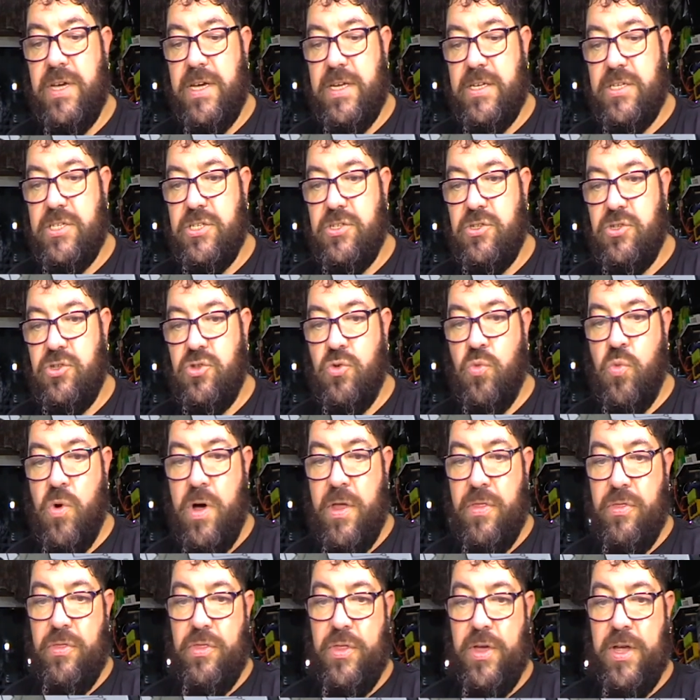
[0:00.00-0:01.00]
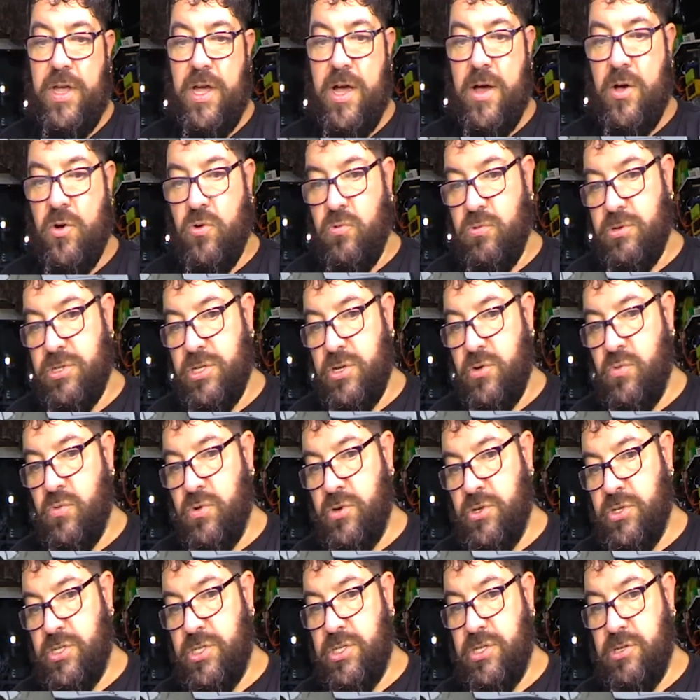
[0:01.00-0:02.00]
that's the one thing. I also
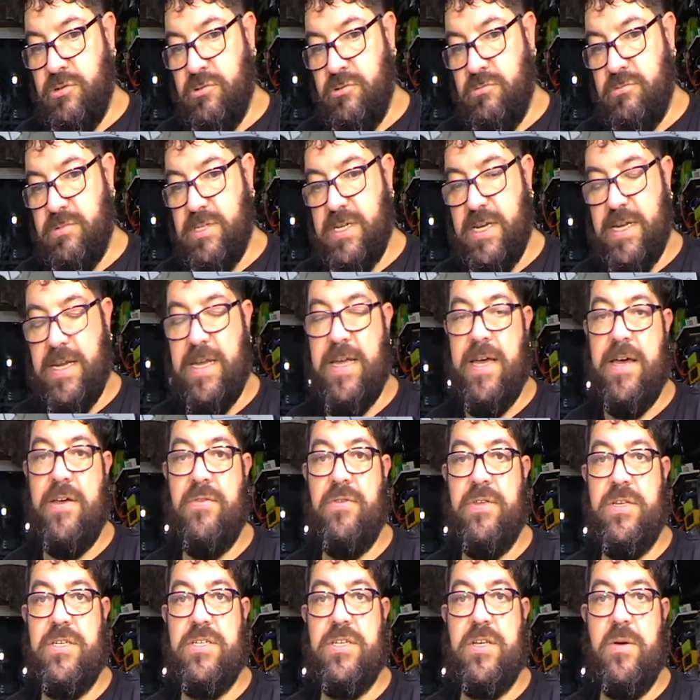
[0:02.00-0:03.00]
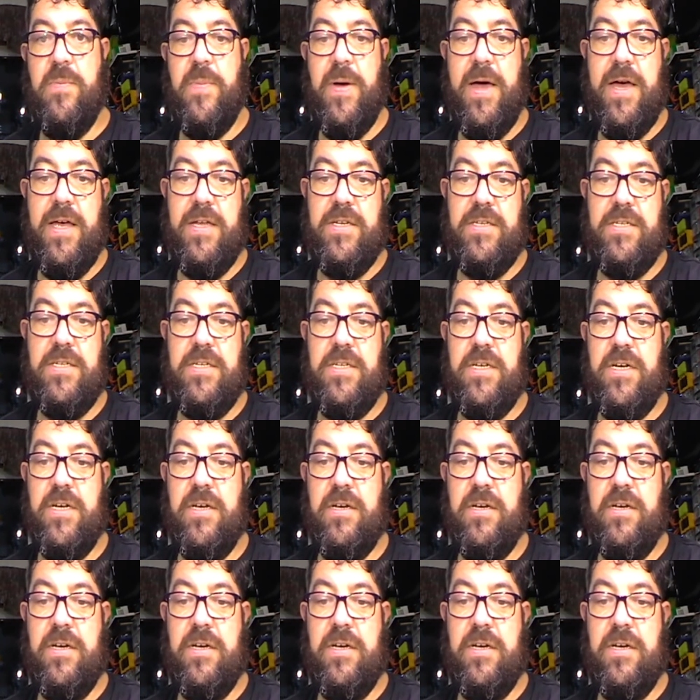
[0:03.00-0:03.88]
want to take out this capacitor,